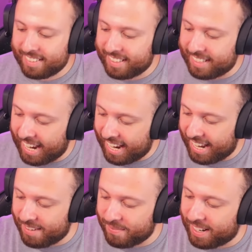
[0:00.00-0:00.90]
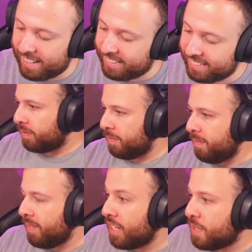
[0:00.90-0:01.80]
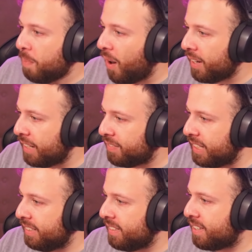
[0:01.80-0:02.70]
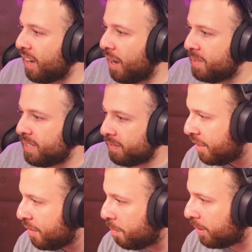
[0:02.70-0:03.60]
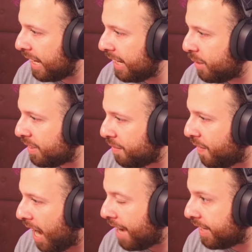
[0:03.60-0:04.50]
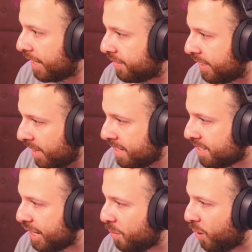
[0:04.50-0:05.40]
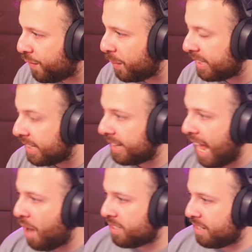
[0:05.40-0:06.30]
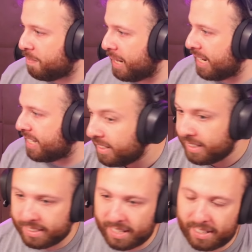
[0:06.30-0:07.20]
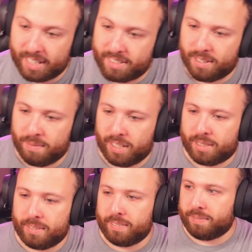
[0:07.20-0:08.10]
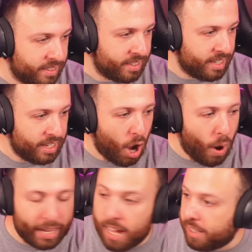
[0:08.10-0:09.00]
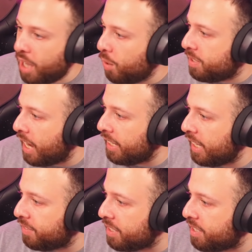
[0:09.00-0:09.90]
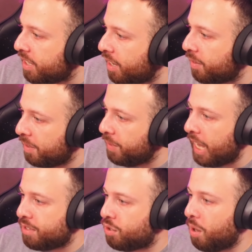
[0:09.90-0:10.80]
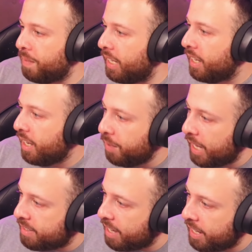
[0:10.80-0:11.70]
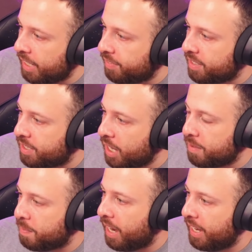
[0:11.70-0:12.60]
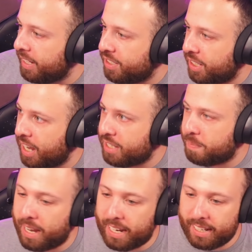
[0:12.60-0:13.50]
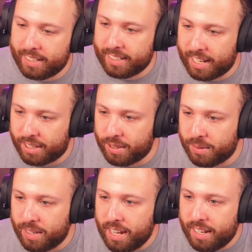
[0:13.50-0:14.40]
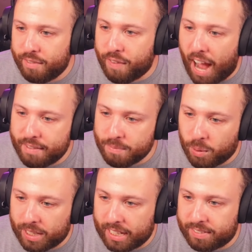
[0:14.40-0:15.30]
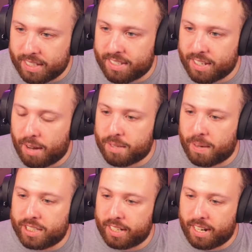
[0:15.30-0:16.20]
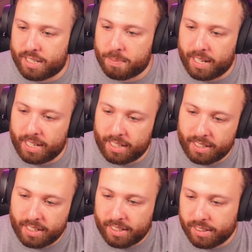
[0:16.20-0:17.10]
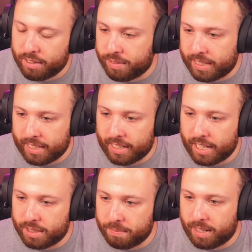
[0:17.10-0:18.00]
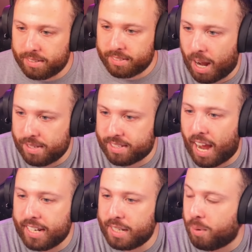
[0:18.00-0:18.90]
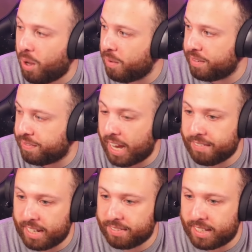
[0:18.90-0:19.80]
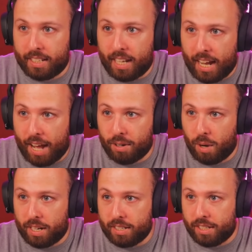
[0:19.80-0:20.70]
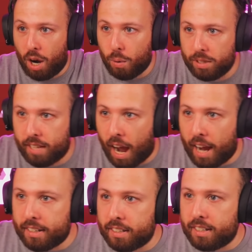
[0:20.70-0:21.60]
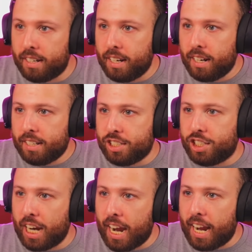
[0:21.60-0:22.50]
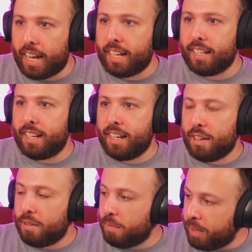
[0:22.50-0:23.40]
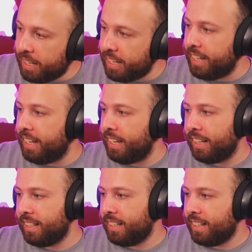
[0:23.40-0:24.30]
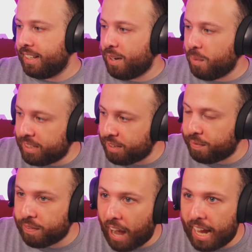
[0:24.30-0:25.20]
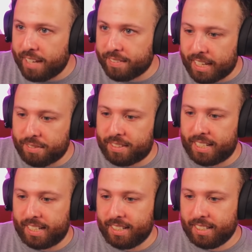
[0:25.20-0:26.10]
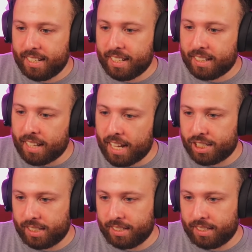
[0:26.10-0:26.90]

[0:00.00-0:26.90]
Damn, bro. Spar gifted subs. Blake with the five gifted. D Wolfie with the thousand bits. Thank you guys so much, man. Oh, I got, yo, 10 gifted. Uh, we got so many. We got 10 gifted subs by Jedi Spidey. Thank you. Five more gifted subs by Jedi Spidey. You're a freaking legend, bro. Tiny Paul with five gifted. I don't know when it, yo, Dire J E with the five gifted legend.